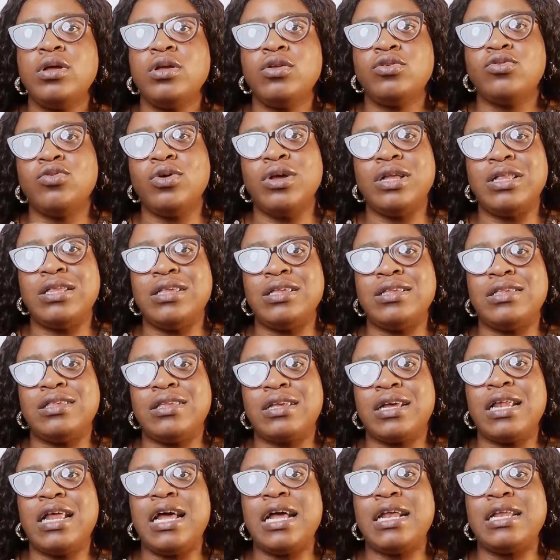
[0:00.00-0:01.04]
So it is
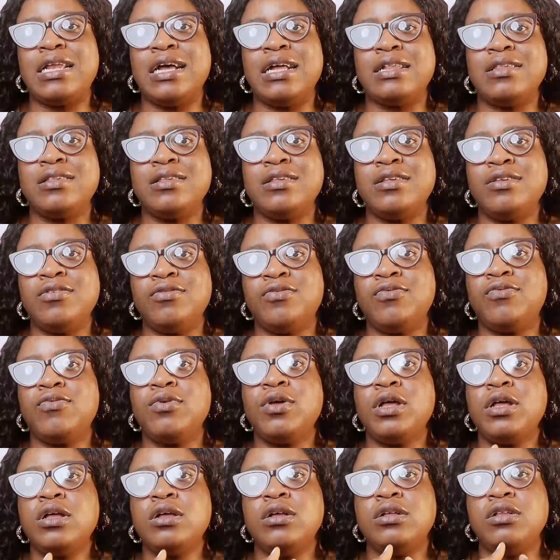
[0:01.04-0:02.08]
clear that if
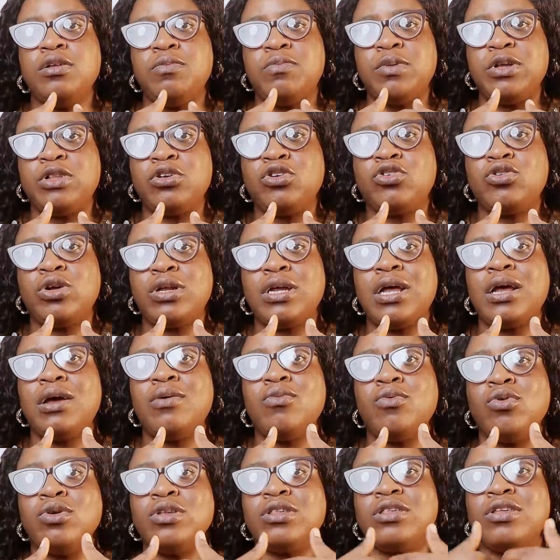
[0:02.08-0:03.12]
the petitioner
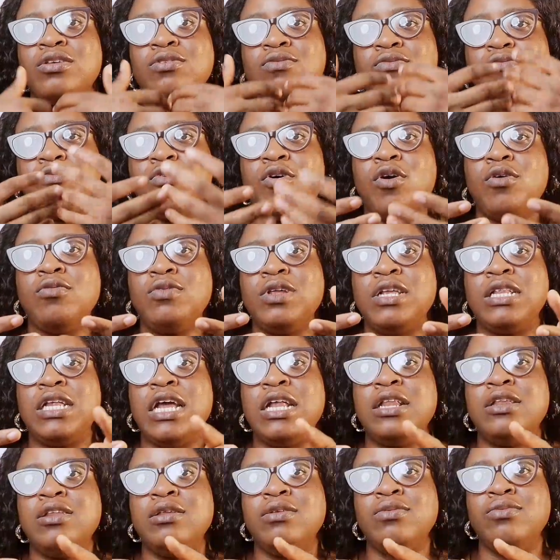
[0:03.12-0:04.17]
was involved in
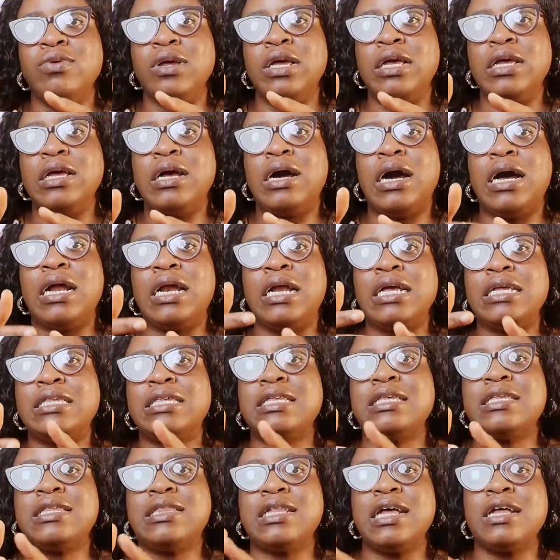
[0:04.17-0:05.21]
any way and
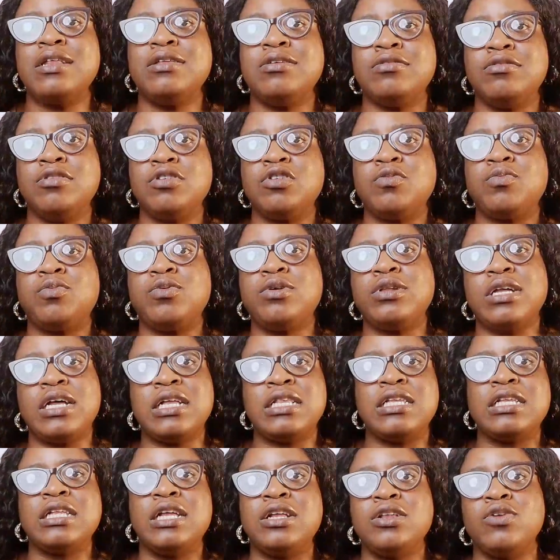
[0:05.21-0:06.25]
assisted the
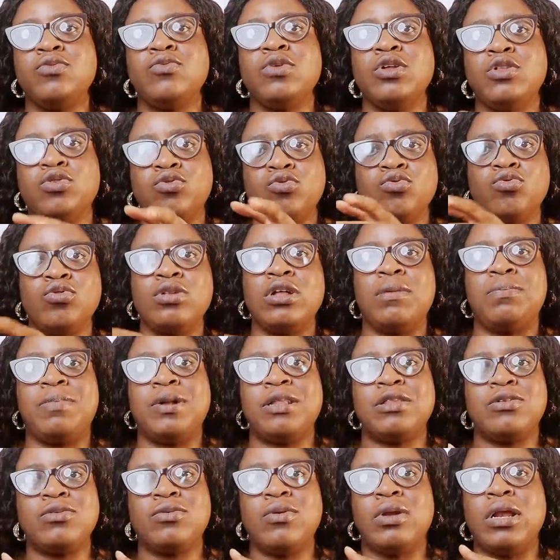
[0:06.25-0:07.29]
respondent in any way to do that
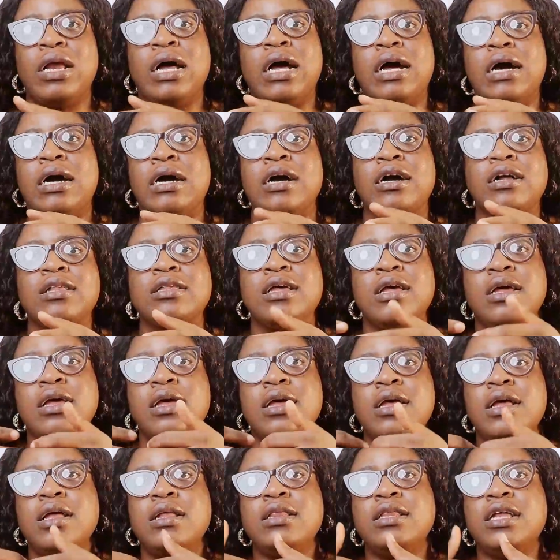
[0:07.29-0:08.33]
particular act,
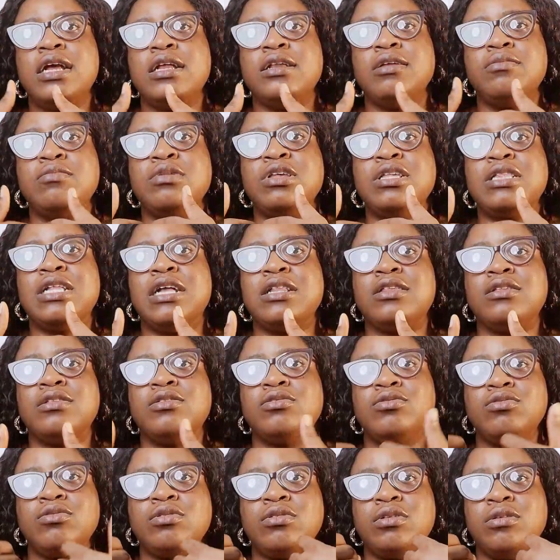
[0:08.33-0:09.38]
then it means that
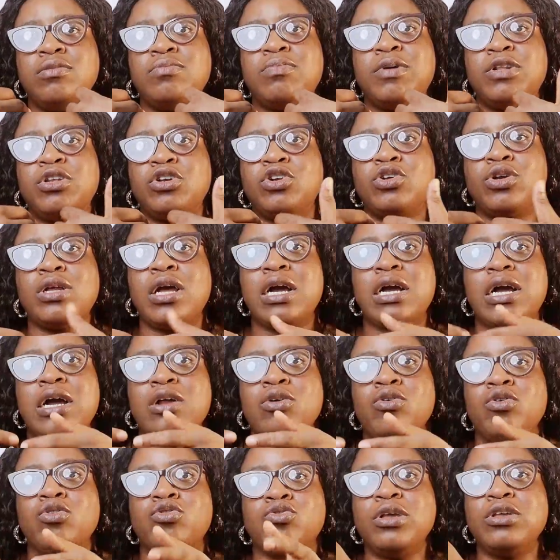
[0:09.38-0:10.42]
the petitioner
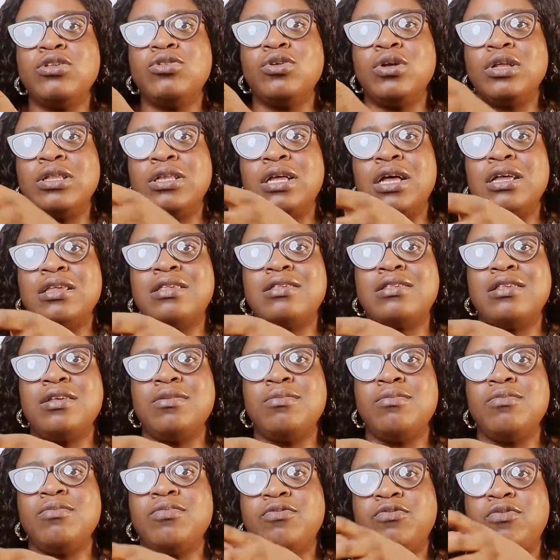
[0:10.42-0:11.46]
cannot, based on that
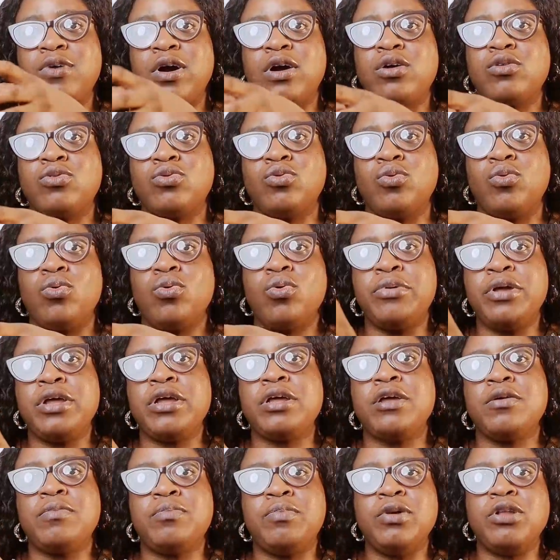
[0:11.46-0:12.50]
same factor,
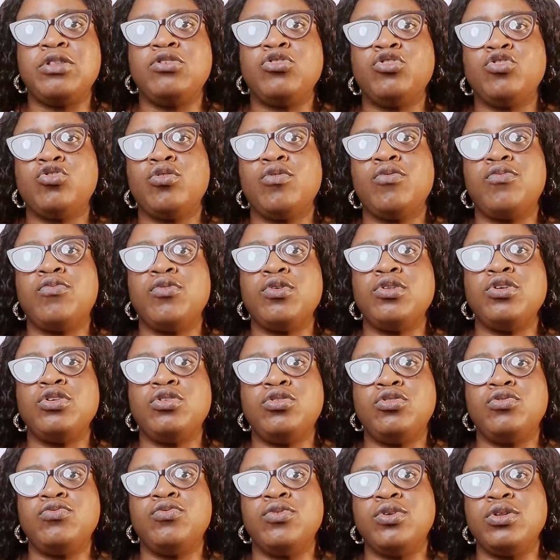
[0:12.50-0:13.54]
bring a petition for the
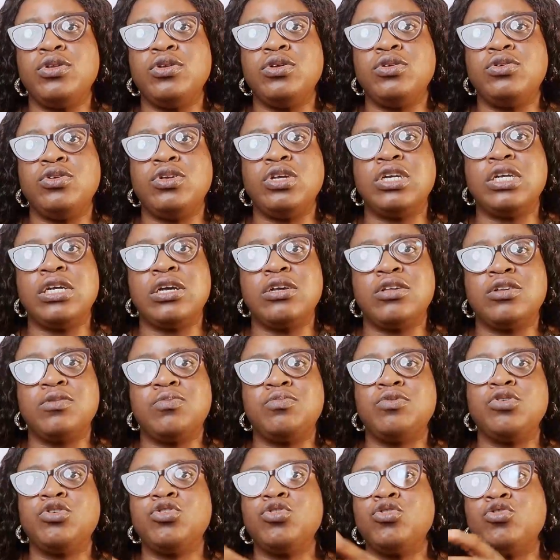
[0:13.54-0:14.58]
judicial
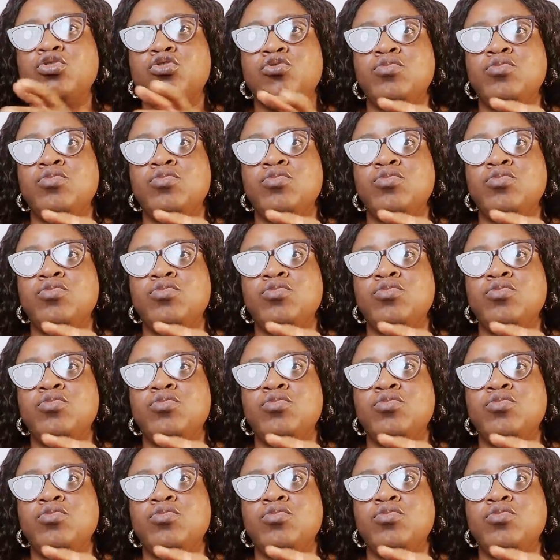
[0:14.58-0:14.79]
separation